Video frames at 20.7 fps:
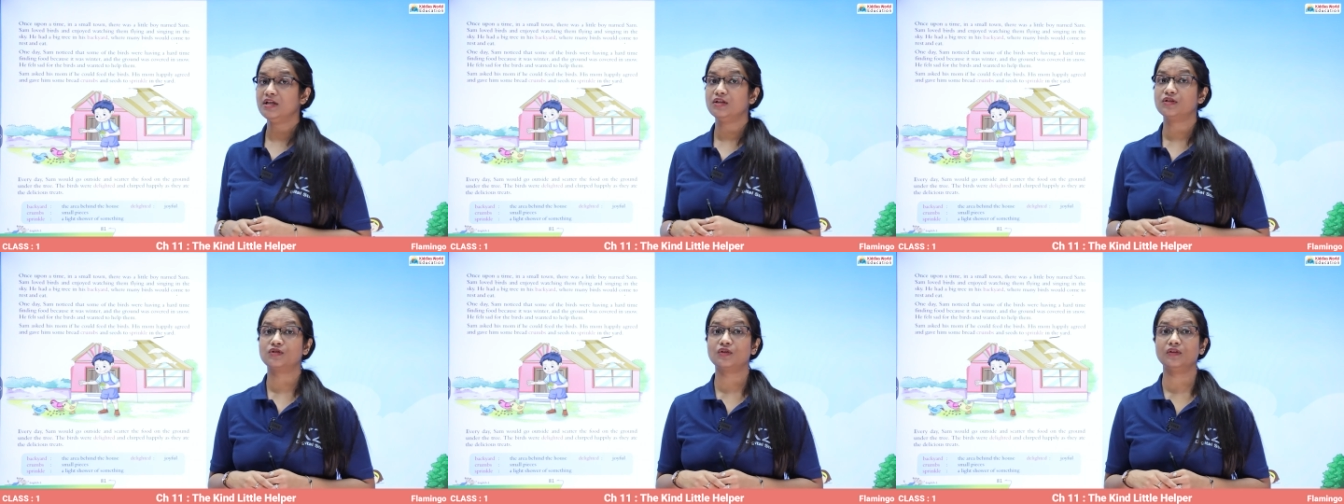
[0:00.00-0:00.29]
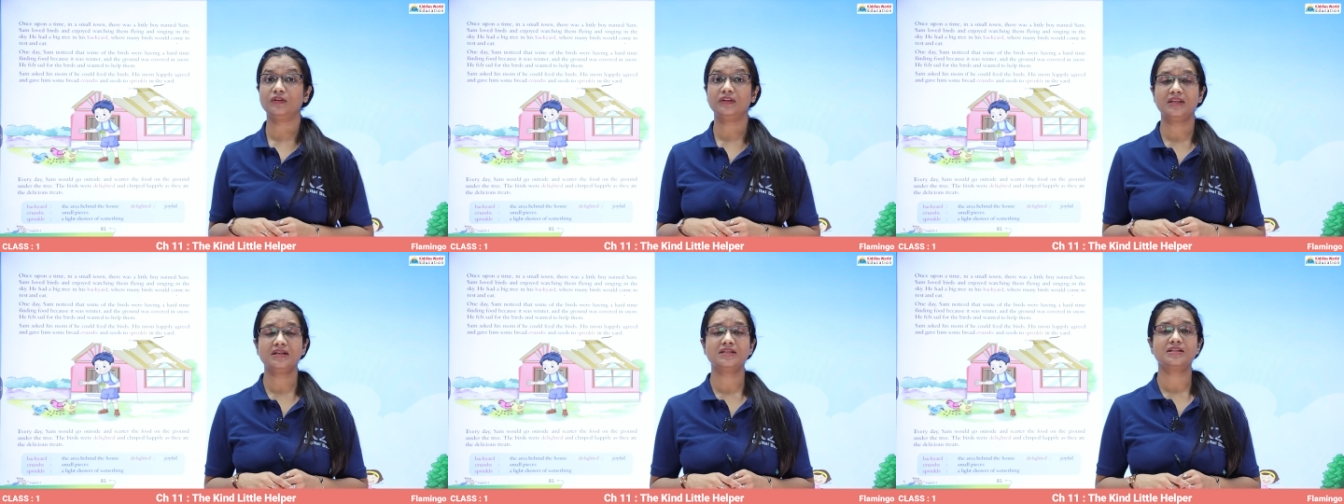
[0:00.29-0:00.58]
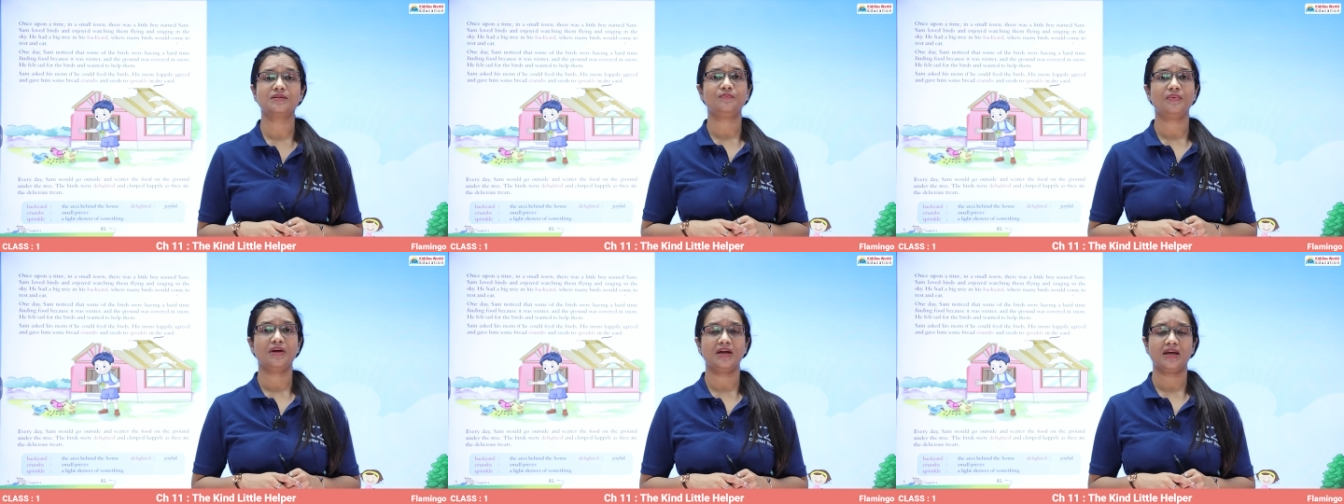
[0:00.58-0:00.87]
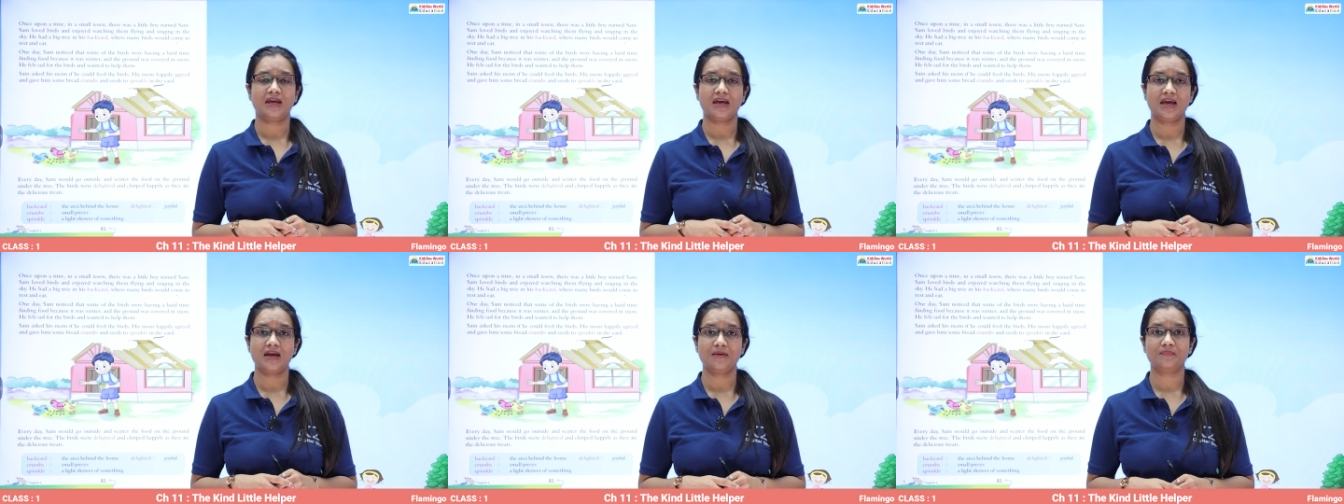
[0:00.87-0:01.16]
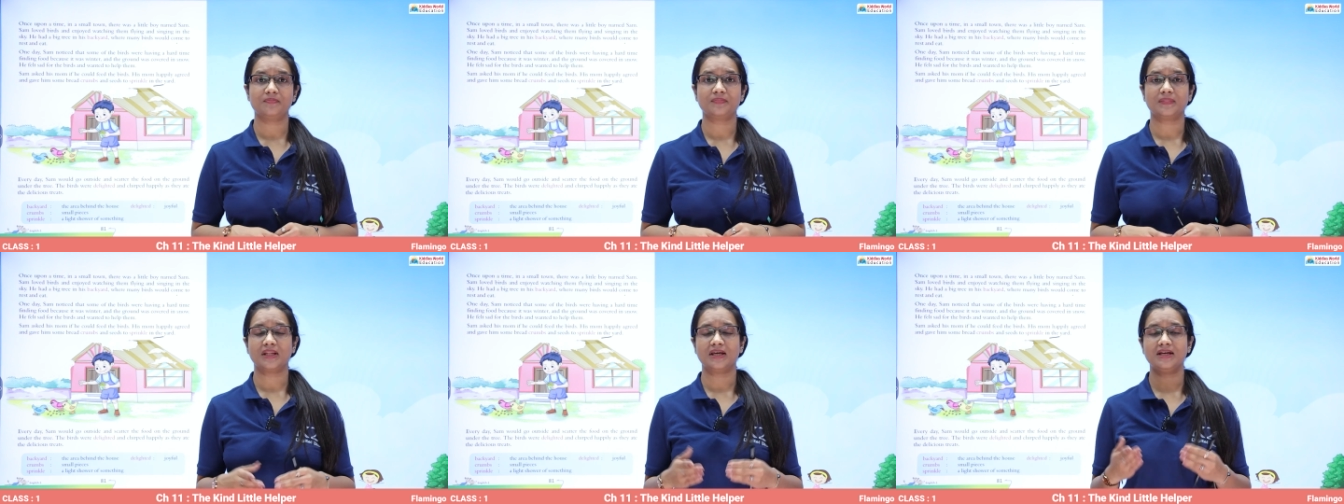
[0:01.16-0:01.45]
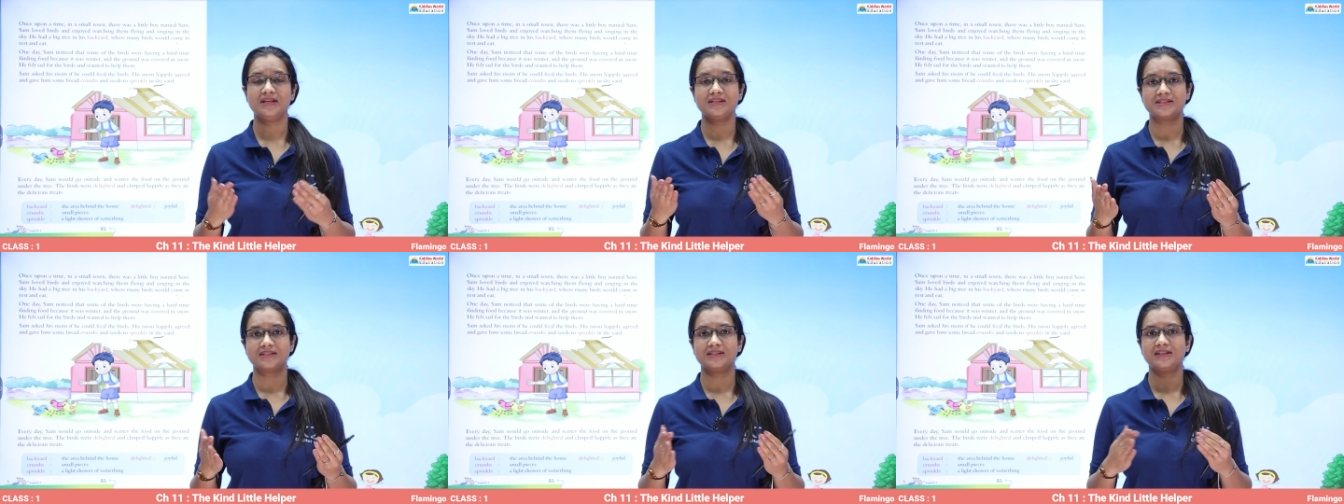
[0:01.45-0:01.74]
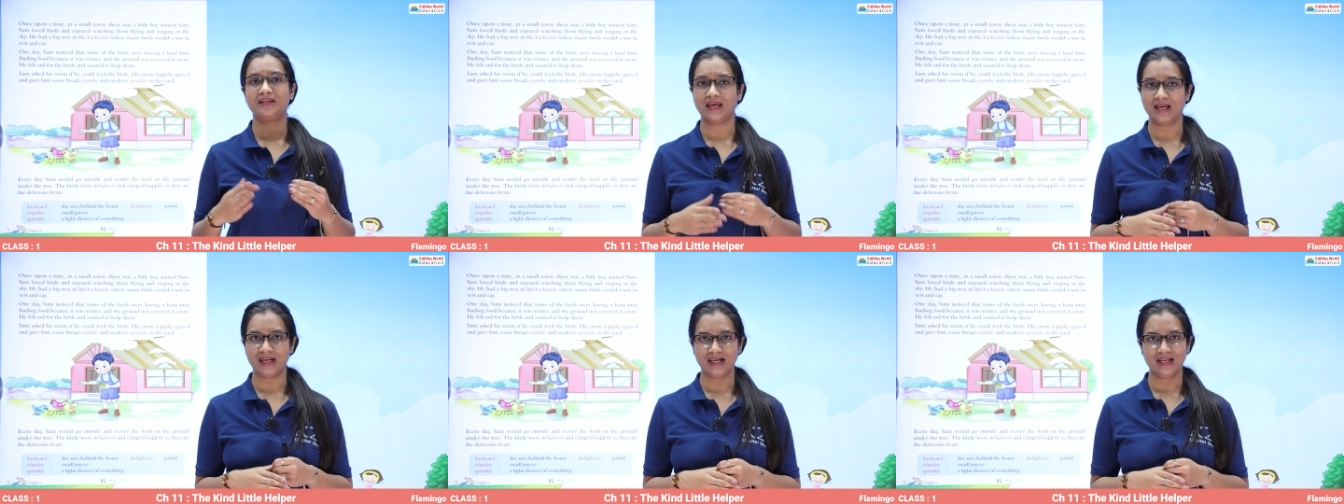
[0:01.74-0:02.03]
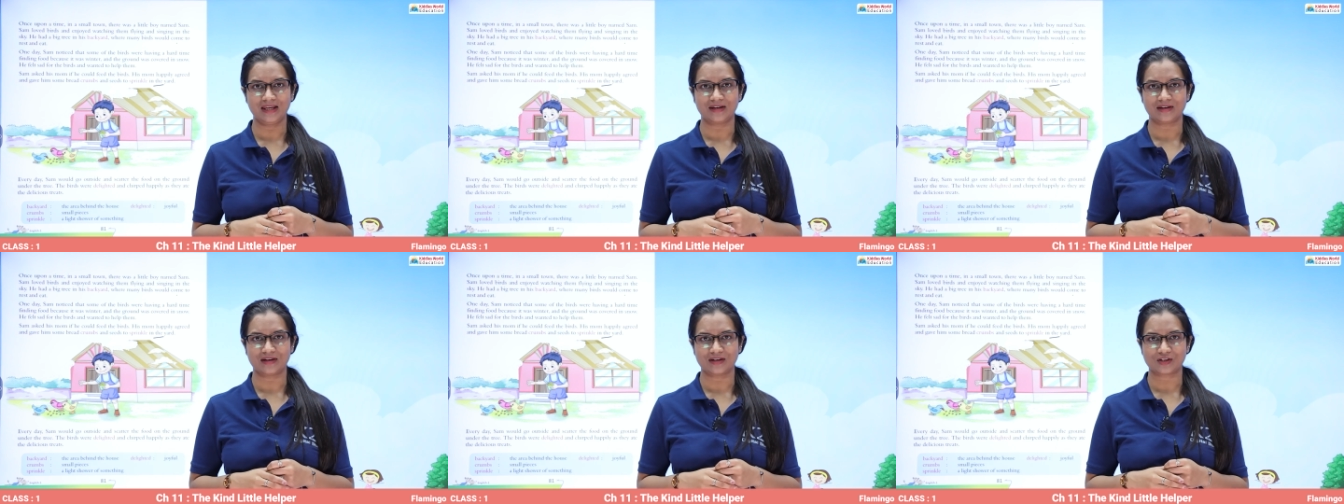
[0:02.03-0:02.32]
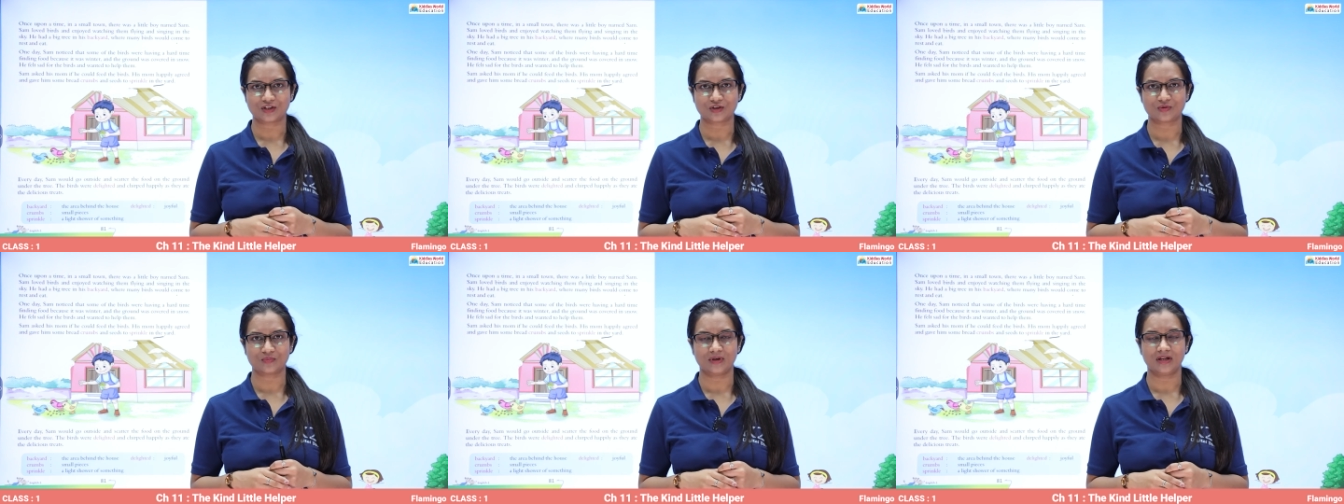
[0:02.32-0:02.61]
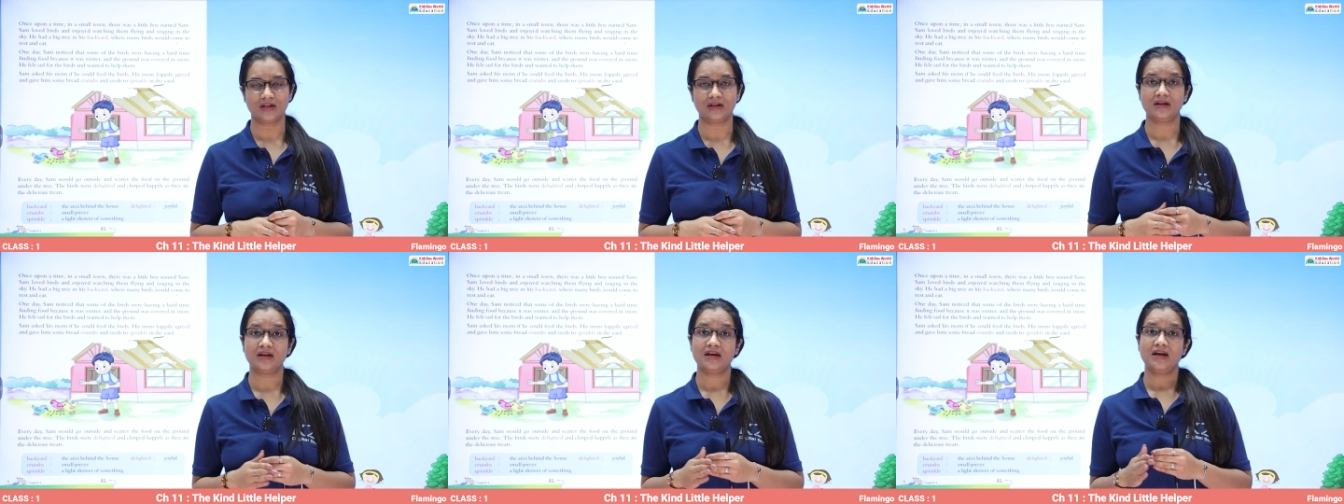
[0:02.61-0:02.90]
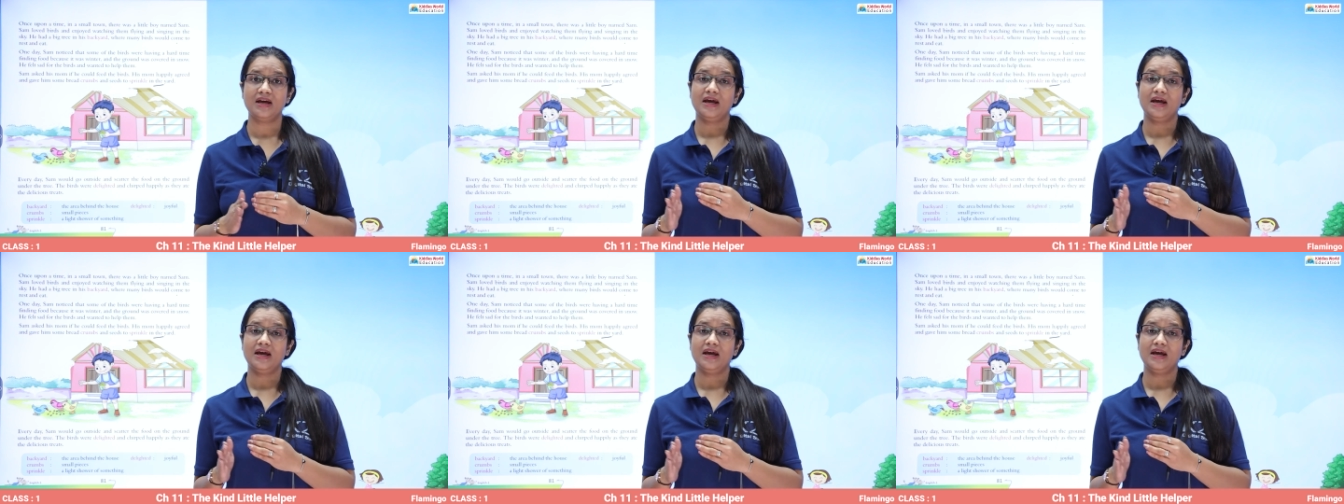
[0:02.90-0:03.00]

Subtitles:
So this became his daily ritual,